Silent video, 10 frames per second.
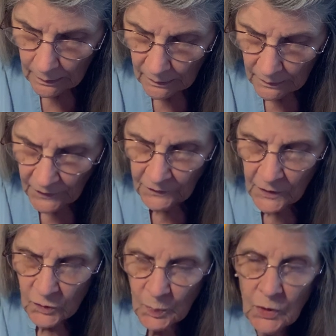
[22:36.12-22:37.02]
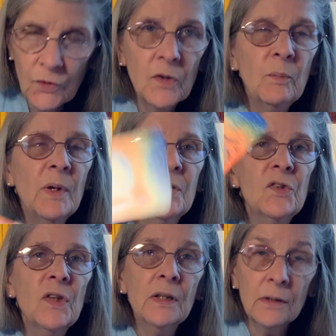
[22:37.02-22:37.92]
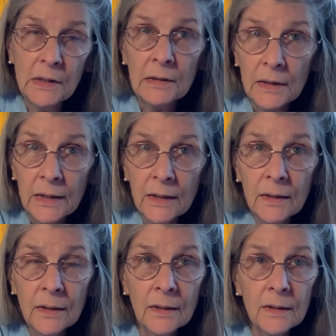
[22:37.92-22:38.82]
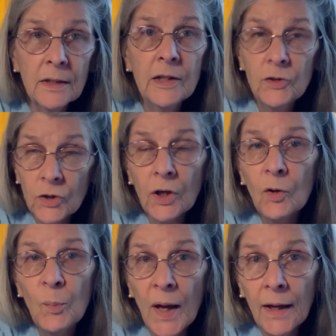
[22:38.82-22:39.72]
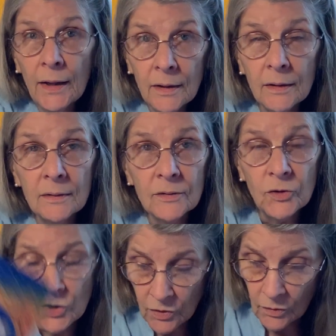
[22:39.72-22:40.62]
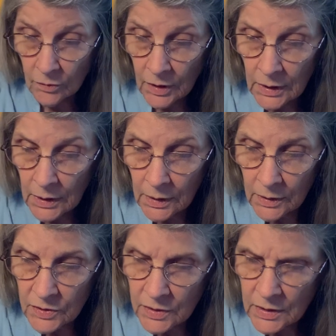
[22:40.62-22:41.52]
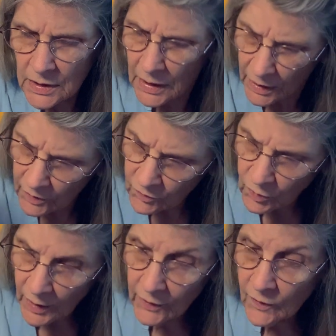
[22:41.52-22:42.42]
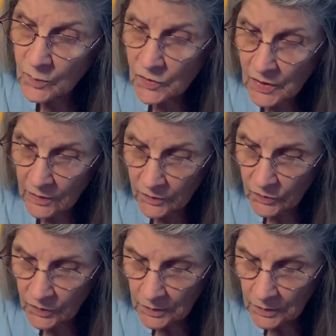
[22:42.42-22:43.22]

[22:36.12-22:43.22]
this person may cyclically need to go back to kind of ground themselves.